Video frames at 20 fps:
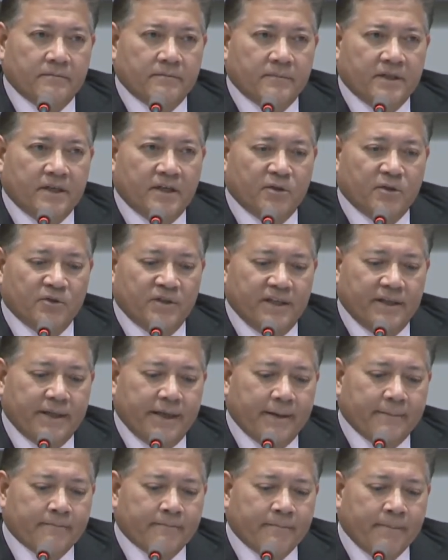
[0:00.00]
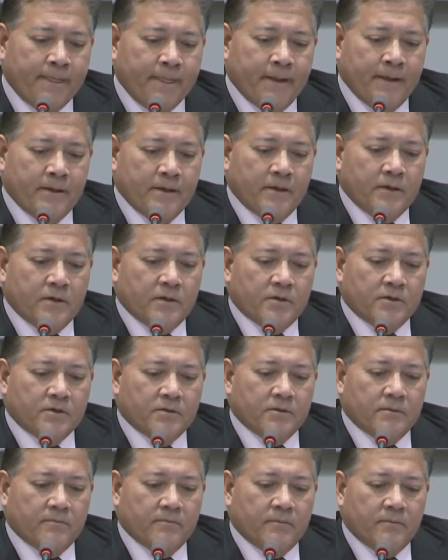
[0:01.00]
included that.
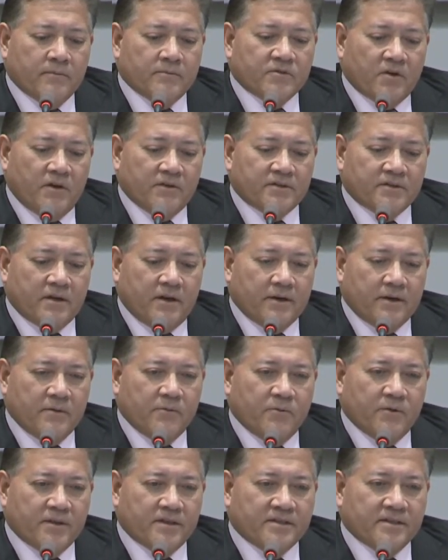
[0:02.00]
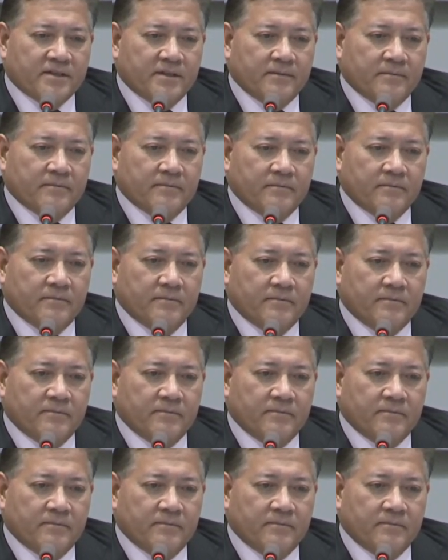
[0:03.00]
So I was talking with some